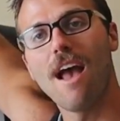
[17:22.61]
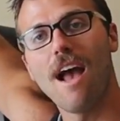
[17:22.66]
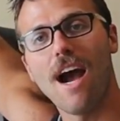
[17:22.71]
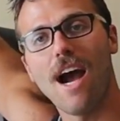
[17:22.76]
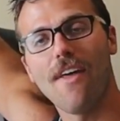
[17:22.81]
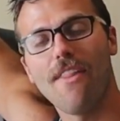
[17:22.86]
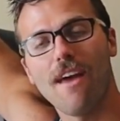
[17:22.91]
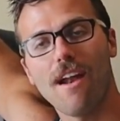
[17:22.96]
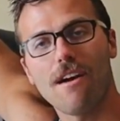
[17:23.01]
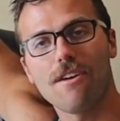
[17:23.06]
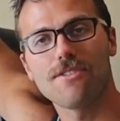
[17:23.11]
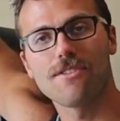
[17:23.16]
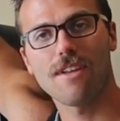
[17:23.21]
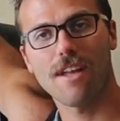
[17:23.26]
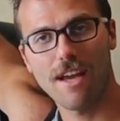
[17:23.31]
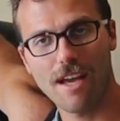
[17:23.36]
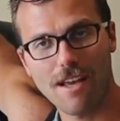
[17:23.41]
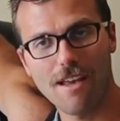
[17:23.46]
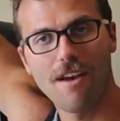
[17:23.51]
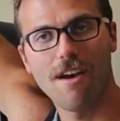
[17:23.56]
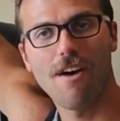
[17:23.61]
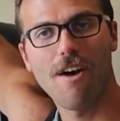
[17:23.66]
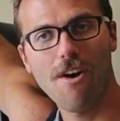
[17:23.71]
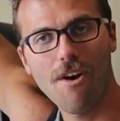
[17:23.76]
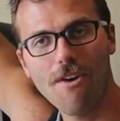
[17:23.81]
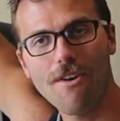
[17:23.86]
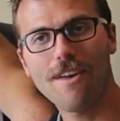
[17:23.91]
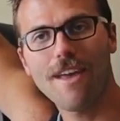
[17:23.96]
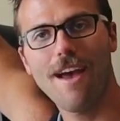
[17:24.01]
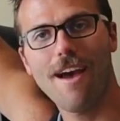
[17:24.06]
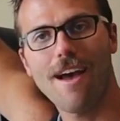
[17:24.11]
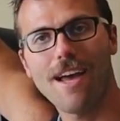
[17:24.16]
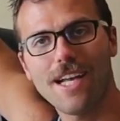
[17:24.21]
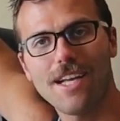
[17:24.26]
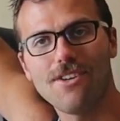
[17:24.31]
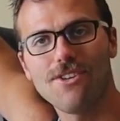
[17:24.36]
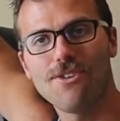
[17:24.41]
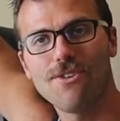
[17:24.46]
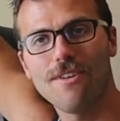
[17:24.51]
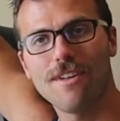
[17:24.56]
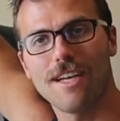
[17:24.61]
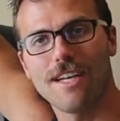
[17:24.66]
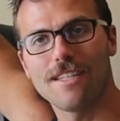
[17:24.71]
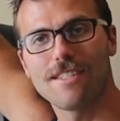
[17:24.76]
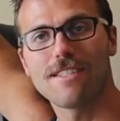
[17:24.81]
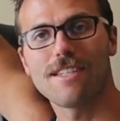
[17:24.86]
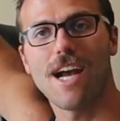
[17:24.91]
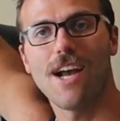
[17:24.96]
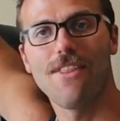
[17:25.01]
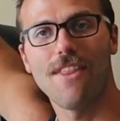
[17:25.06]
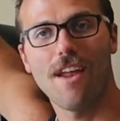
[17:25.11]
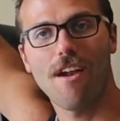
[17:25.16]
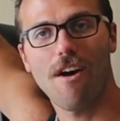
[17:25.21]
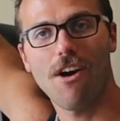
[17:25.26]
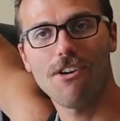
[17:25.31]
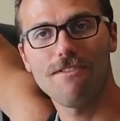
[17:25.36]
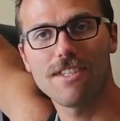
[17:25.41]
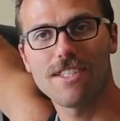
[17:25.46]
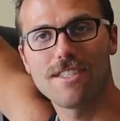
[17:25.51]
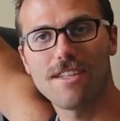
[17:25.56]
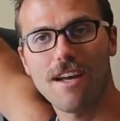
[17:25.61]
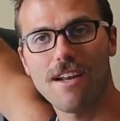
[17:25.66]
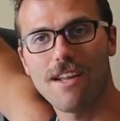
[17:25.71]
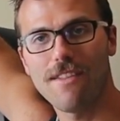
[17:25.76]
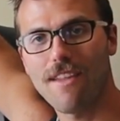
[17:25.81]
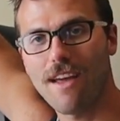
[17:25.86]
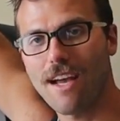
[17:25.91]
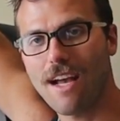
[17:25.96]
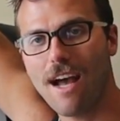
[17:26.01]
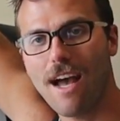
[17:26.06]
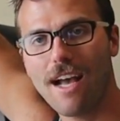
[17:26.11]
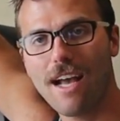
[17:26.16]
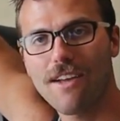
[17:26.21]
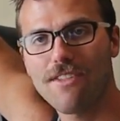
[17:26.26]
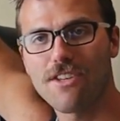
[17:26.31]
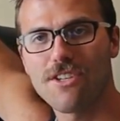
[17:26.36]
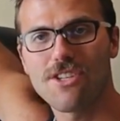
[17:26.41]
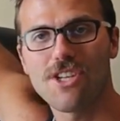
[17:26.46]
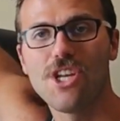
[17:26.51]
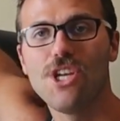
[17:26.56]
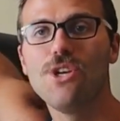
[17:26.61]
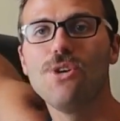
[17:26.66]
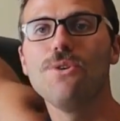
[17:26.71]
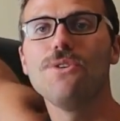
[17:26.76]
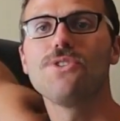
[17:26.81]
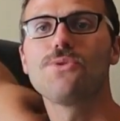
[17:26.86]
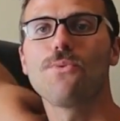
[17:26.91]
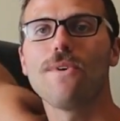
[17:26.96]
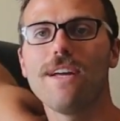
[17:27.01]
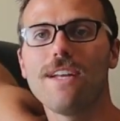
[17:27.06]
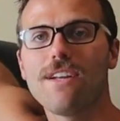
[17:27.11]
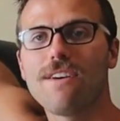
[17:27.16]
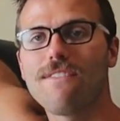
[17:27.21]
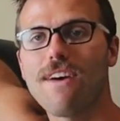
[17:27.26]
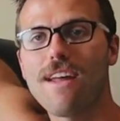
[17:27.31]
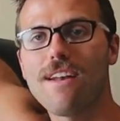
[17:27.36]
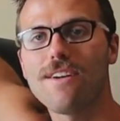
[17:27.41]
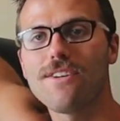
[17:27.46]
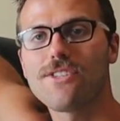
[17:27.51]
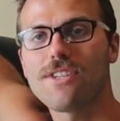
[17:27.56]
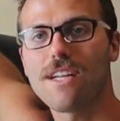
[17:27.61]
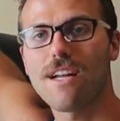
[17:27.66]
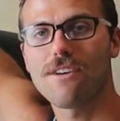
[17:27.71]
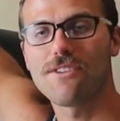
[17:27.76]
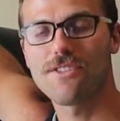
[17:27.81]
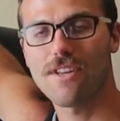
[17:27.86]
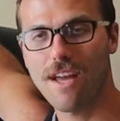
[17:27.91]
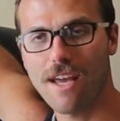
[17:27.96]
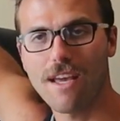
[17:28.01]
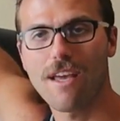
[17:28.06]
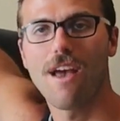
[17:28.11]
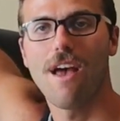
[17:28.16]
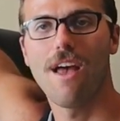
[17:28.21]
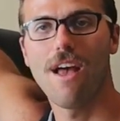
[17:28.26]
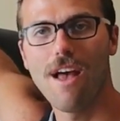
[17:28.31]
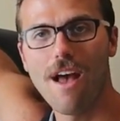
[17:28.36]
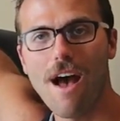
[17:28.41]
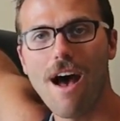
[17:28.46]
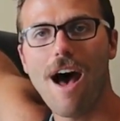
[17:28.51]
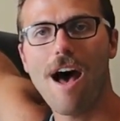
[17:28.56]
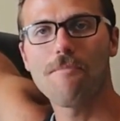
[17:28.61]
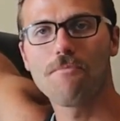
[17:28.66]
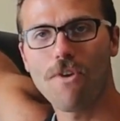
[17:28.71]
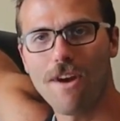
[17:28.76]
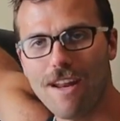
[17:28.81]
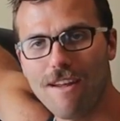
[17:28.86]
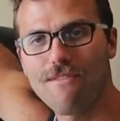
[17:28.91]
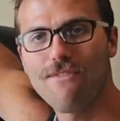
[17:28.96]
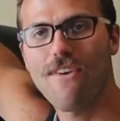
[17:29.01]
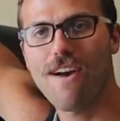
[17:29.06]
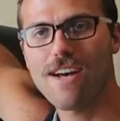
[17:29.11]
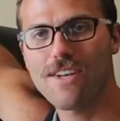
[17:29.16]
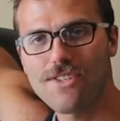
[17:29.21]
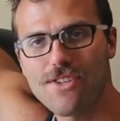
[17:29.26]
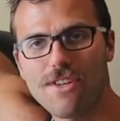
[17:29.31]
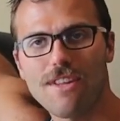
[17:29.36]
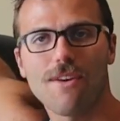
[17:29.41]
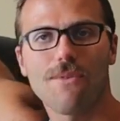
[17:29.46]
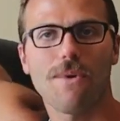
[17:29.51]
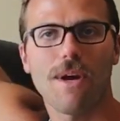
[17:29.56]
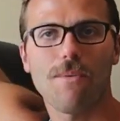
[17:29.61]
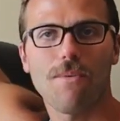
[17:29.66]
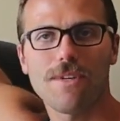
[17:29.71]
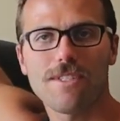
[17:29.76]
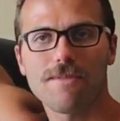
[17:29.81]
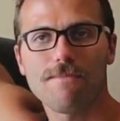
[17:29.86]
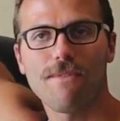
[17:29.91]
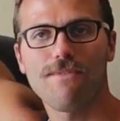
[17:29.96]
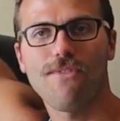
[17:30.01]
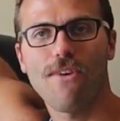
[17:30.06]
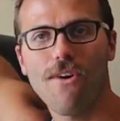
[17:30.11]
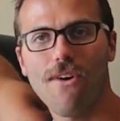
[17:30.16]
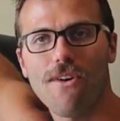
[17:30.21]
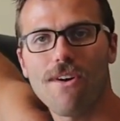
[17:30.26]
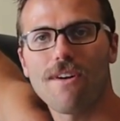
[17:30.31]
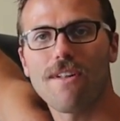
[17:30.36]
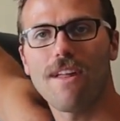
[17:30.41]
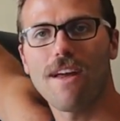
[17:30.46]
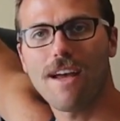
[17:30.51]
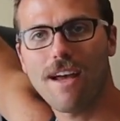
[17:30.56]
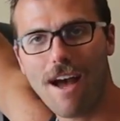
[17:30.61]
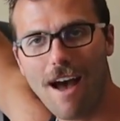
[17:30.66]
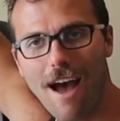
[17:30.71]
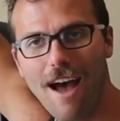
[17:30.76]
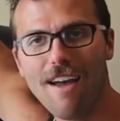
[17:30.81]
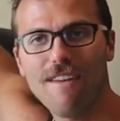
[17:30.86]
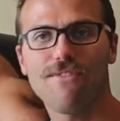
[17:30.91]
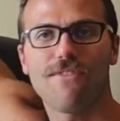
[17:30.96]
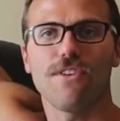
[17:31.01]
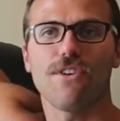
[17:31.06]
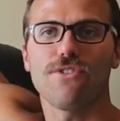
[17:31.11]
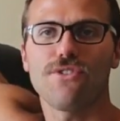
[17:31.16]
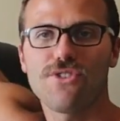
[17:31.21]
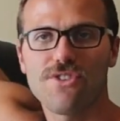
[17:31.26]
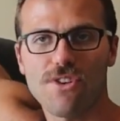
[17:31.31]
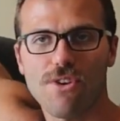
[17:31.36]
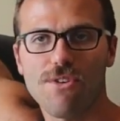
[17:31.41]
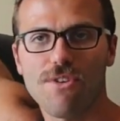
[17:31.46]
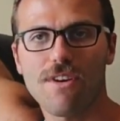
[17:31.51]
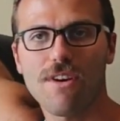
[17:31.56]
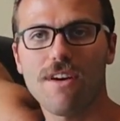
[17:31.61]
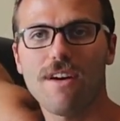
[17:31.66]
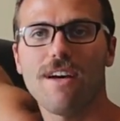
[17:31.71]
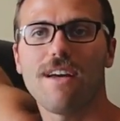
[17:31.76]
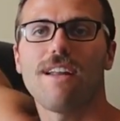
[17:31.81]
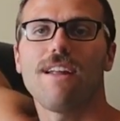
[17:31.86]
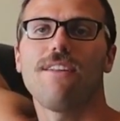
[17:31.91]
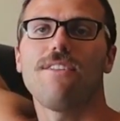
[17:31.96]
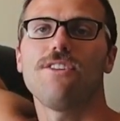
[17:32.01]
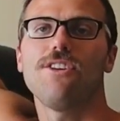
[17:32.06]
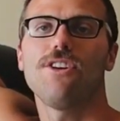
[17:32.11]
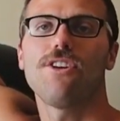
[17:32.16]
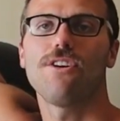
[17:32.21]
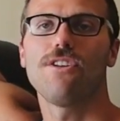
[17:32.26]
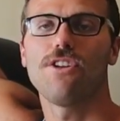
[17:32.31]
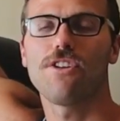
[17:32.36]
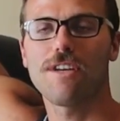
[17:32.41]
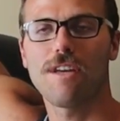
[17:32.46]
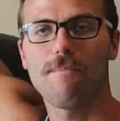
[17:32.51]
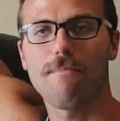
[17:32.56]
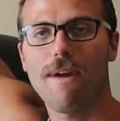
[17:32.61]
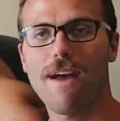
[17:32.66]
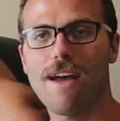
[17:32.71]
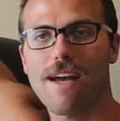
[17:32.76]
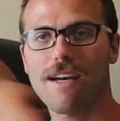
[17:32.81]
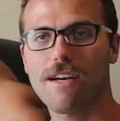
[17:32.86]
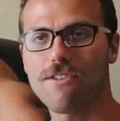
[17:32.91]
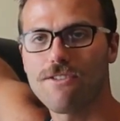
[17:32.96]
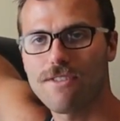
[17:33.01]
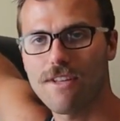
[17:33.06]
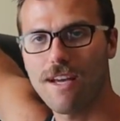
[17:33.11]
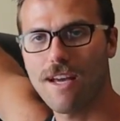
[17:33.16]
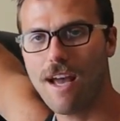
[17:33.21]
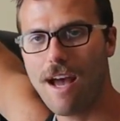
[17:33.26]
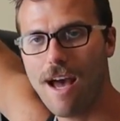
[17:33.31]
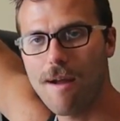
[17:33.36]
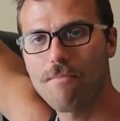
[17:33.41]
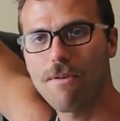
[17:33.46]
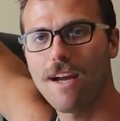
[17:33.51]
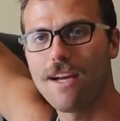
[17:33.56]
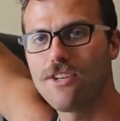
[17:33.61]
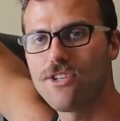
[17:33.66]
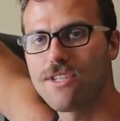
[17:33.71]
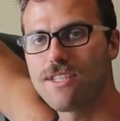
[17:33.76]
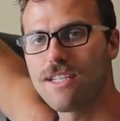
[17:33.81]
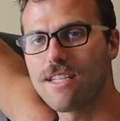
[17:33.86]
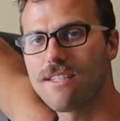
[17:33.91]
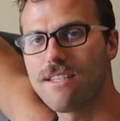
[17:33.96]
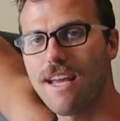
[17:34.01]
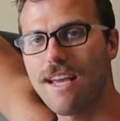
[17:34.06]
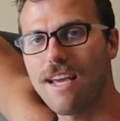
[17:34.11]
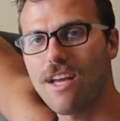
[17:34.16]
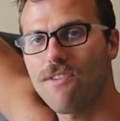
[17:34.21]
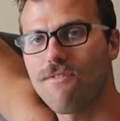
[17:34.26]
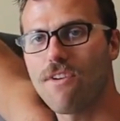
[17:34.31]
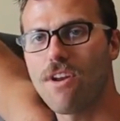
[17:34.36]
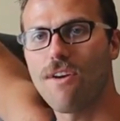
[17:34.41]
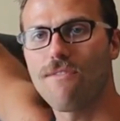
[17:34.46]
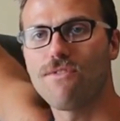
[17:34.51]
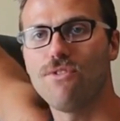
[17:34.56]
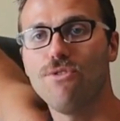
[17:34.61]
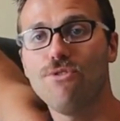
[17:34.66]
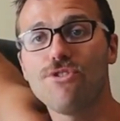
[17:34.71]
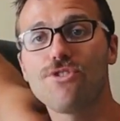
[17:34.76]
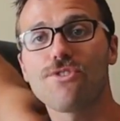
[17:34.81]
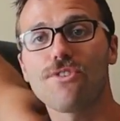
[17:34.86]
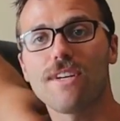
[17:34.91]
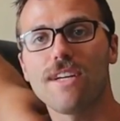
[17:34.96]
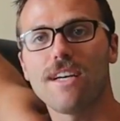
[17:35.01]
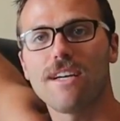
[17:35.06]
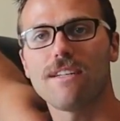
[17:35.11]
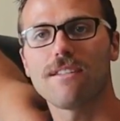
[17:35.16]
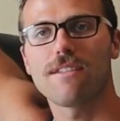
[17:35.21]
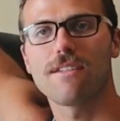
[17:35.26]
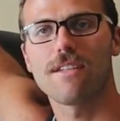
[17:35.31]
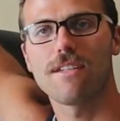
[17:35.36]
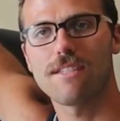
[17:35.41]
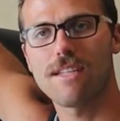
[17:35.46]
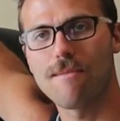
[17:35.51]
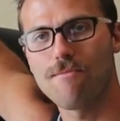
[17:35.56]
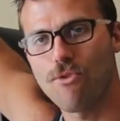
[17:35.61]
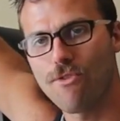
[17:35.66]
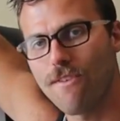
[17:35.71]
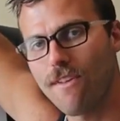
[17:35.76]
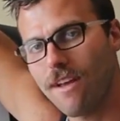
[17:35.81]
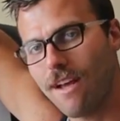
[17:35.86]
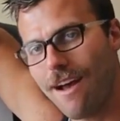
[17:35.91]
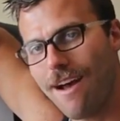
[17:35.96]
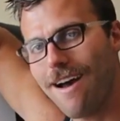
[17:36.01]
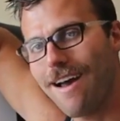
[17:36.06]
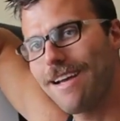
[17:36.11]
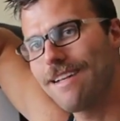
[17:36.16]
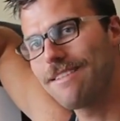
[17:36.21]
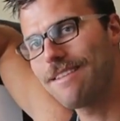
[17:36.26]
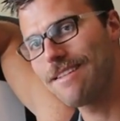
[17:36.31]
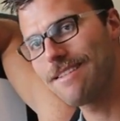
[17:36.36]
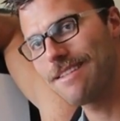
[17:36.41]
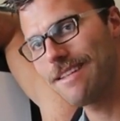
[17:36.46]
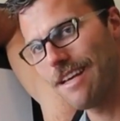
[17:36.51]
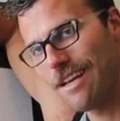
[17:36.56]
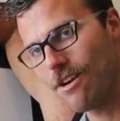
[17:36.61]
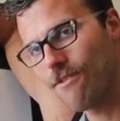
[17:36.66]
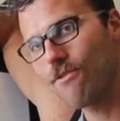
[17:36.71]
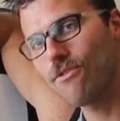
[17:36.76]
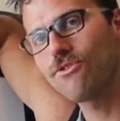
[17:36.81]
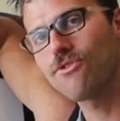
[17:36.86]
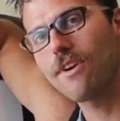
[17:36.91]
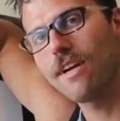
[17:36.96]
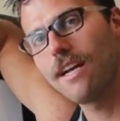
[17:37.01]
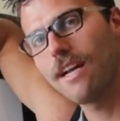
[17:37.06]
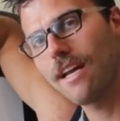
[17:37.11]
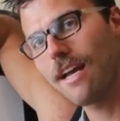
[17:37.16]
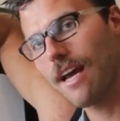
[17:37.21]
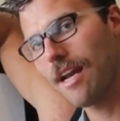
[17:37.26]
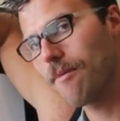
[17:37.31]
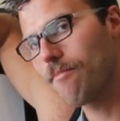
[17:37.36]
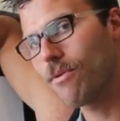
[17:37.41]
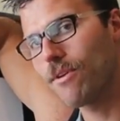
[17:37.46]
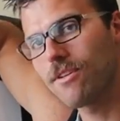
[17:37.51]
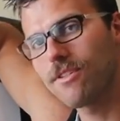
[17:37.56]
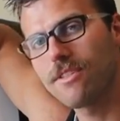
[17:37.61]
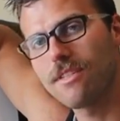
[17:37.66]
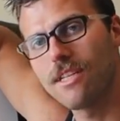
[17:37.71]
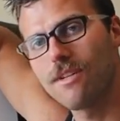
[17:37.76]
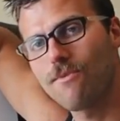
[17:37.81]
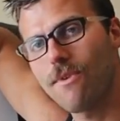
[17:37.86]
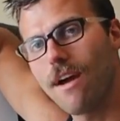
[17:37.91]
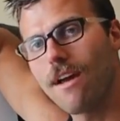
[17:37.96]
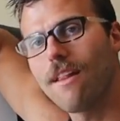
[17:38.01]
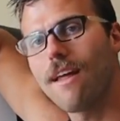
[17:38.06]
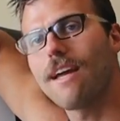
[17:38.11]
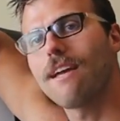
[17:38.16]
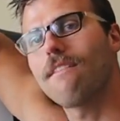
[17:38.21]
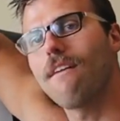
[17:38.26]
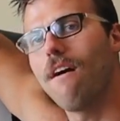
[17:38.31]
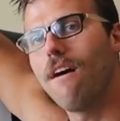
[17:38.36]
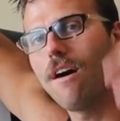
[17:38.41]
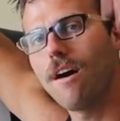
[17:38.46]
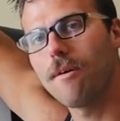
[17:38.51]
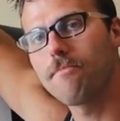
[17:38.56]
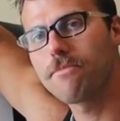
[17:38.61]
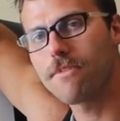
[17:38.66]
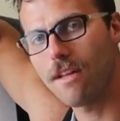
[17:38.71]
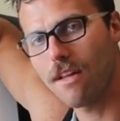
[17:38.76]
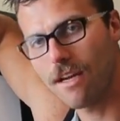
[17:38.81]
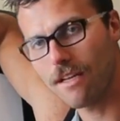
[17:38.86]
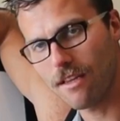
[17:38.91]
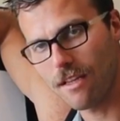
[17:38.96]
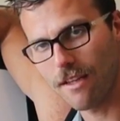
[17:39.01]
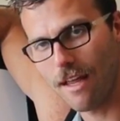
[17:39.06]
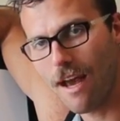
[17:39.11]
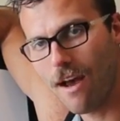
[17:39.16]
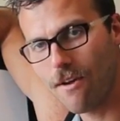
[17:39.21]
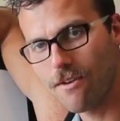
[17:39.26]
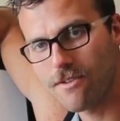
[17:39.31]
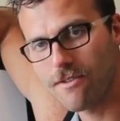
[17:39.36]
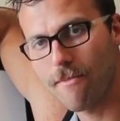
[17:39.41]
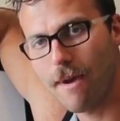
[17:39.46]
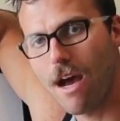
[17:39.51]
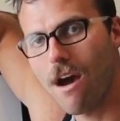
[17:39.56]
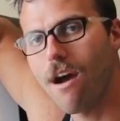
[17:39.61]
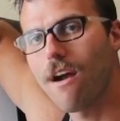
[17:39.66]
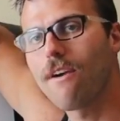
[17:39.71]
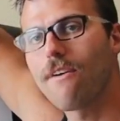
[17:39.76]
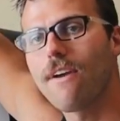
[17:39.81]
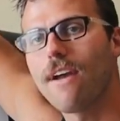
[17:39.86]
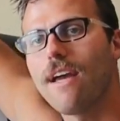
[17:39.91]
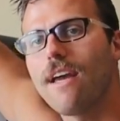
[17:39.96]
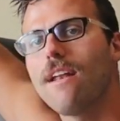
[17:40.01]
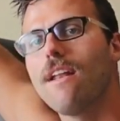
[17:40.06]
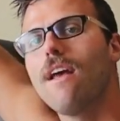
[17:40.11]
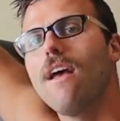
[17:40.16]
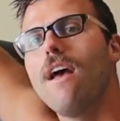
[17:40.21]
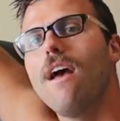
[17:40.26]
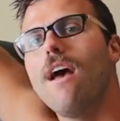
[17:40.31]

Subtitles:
And then I was like, oh yeah, I can do this. And then all of a sudden, like, I got this huge wind of energy, and I was like, I'm running faster than I was before. Like, I feel so good. And, you know, looking back, I was like, I probably just didn't take enough nutrients, because I'm more of like a high intensity interval training kind of person, where I like the ups, I like the downs of my heart rate.